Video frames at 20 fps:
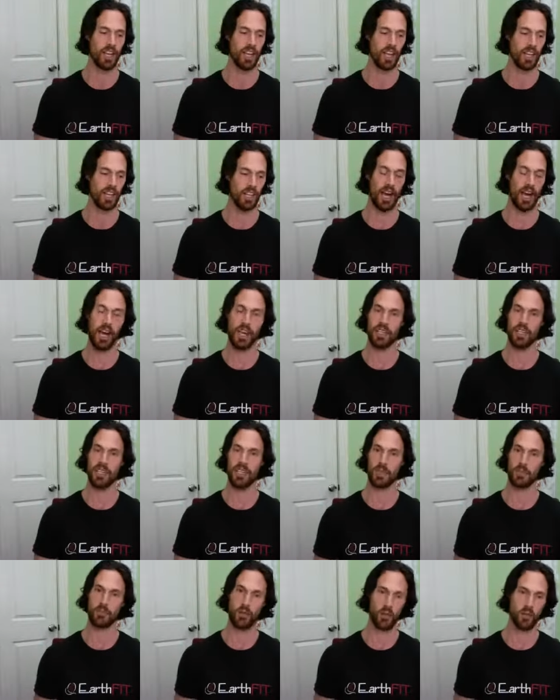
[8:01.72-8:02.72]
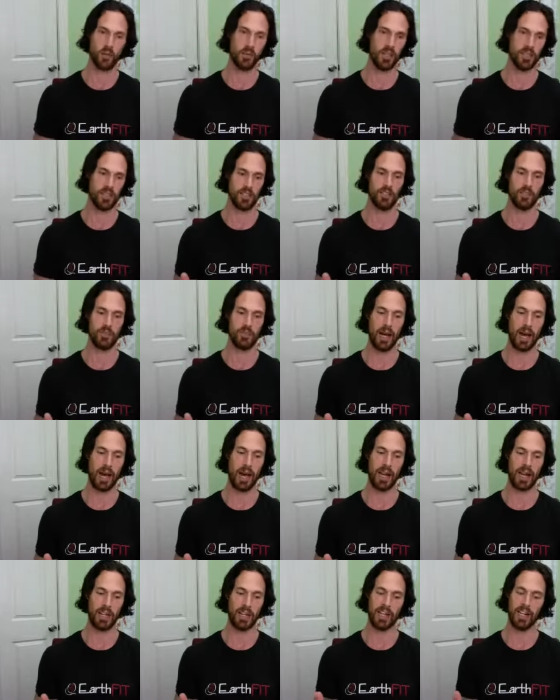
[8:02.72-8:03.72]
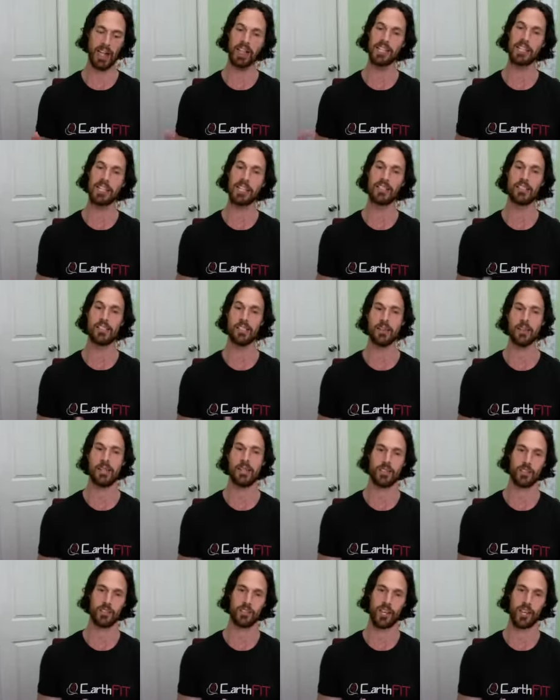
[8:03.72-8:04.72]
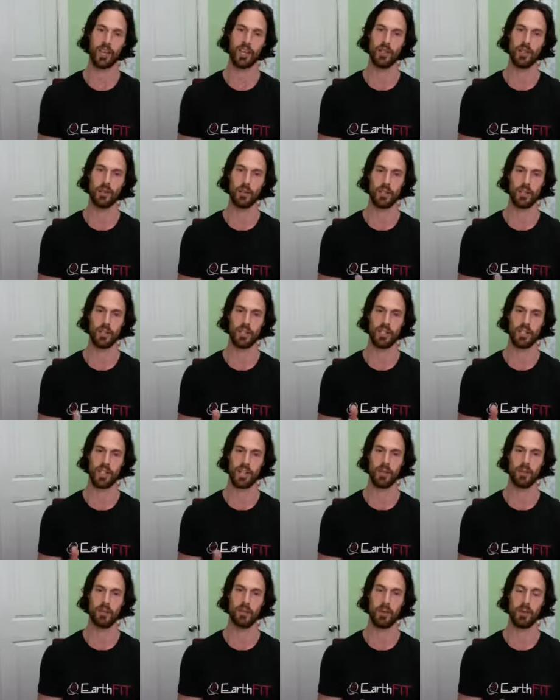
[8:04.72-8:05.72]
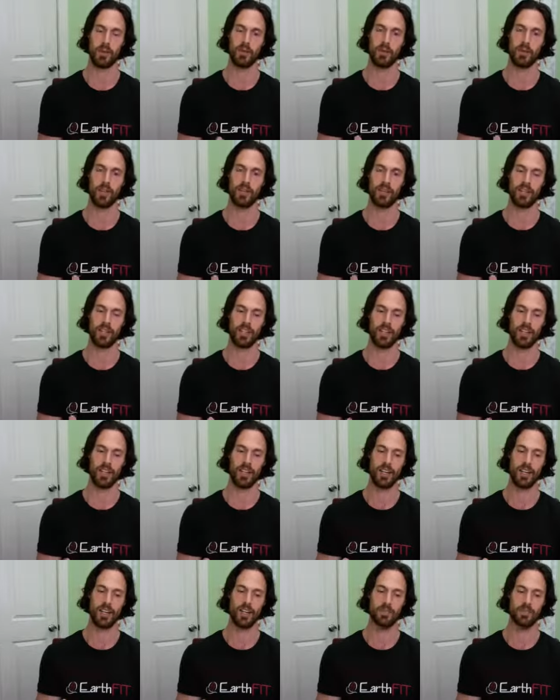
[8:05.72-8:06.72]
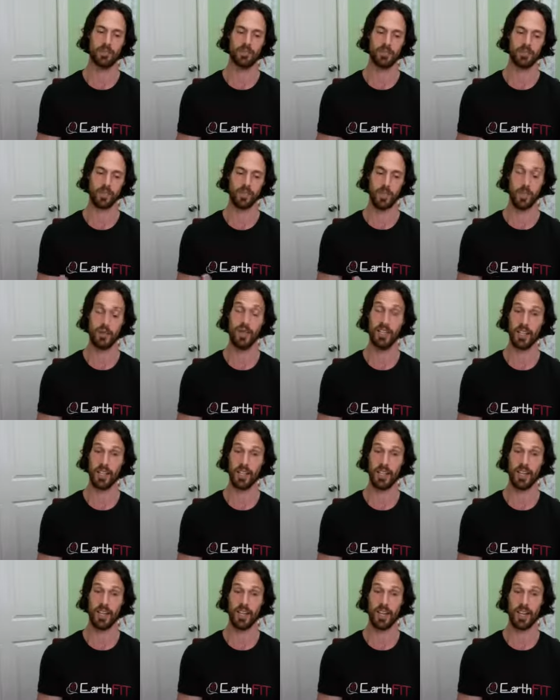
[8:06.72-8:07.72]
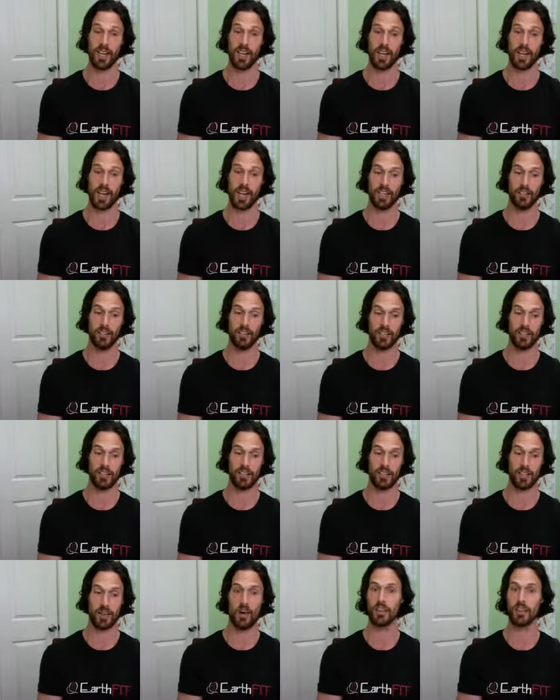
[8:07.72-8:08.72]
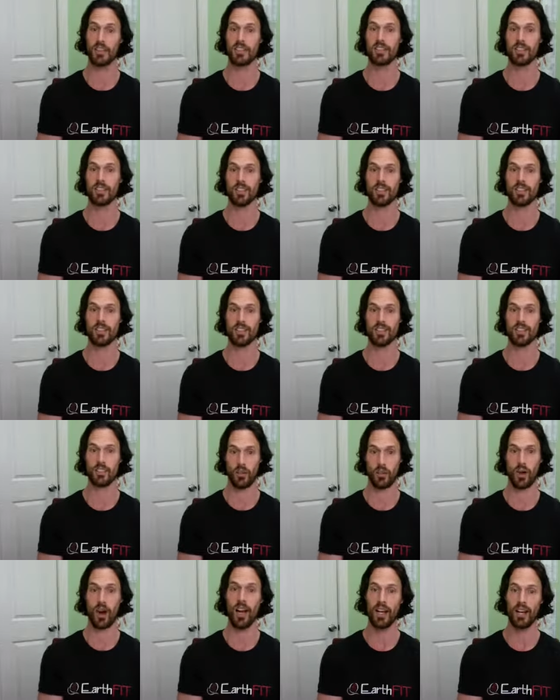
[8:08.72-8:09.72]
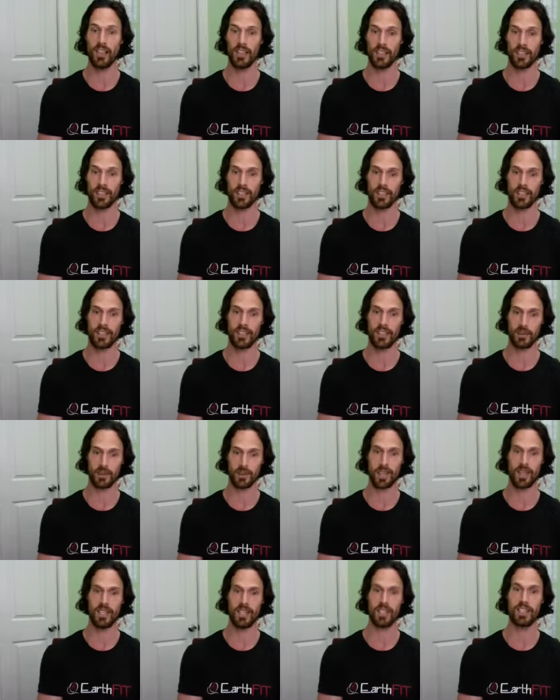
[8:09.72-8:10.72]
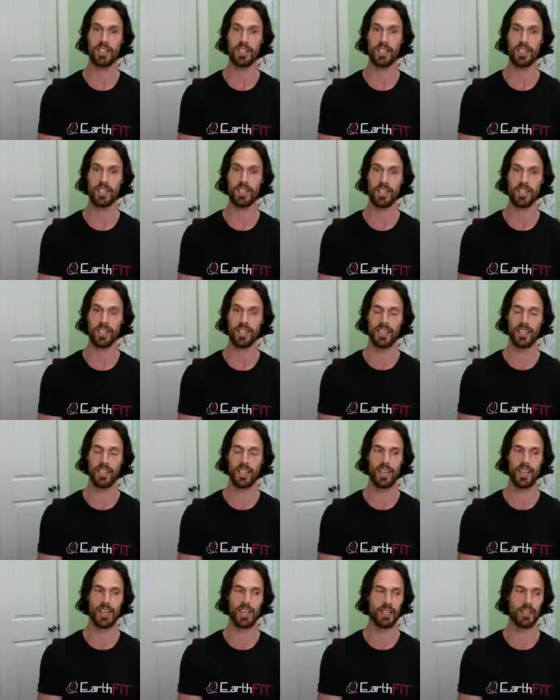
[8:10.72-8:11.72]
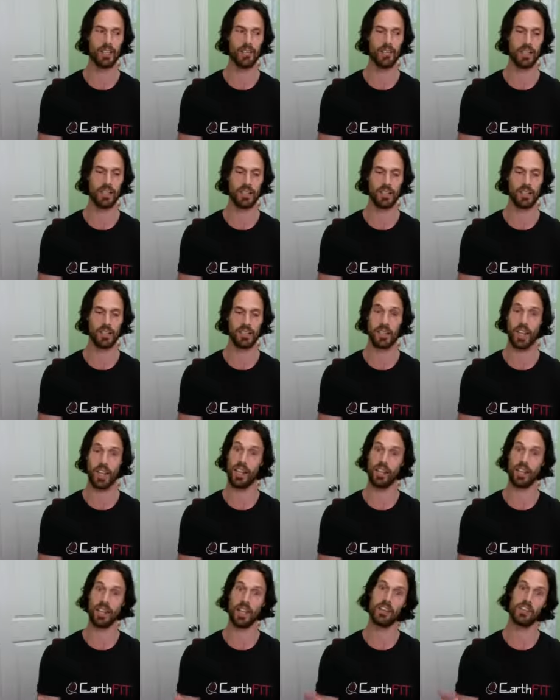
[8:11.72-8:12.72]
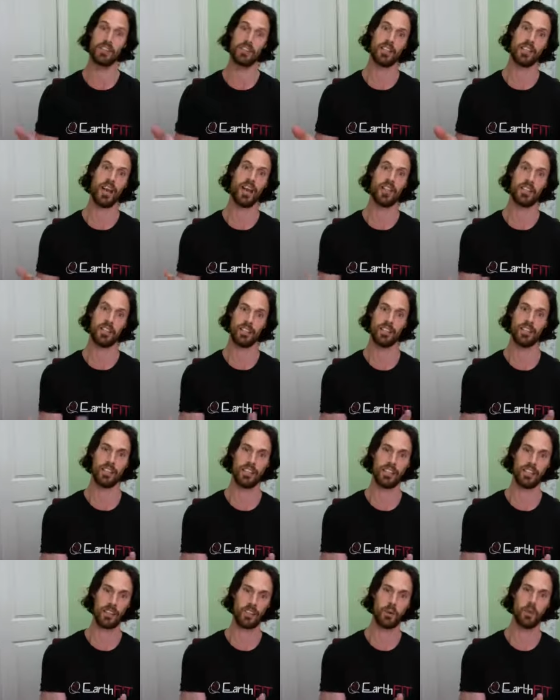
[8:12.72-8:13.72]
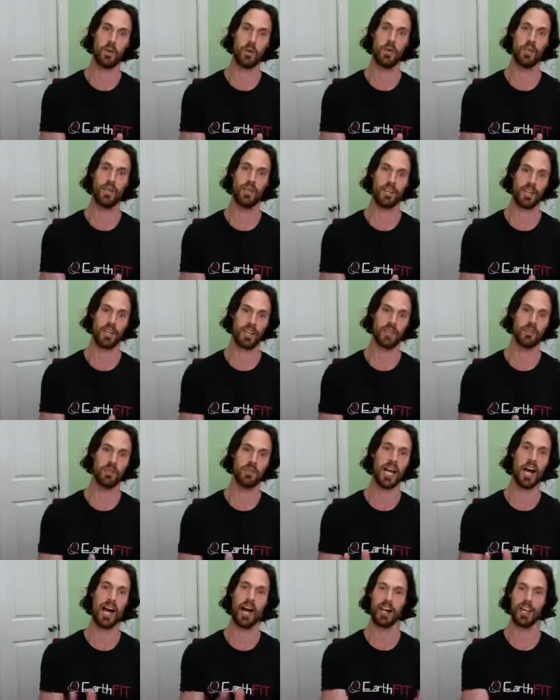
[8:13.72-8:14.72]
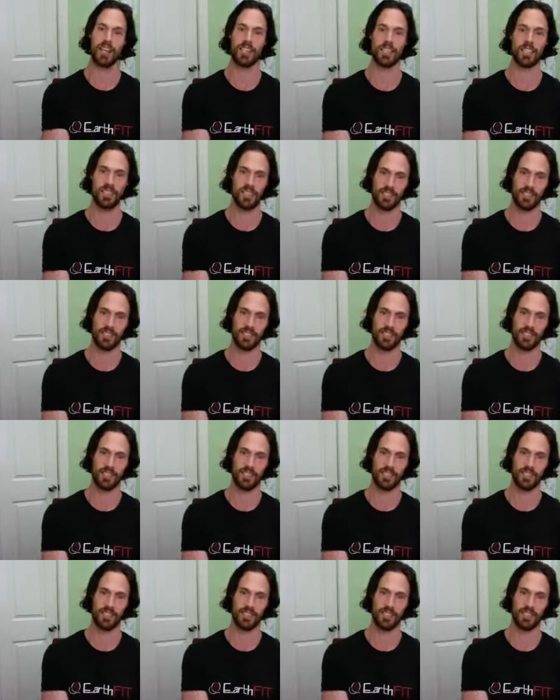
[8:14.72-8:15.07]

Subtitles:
and I had to like pull myself back. And I did some inner child work, and I remember doing it, and I actually started crying when I did it. And because I left that little boy kind of behind,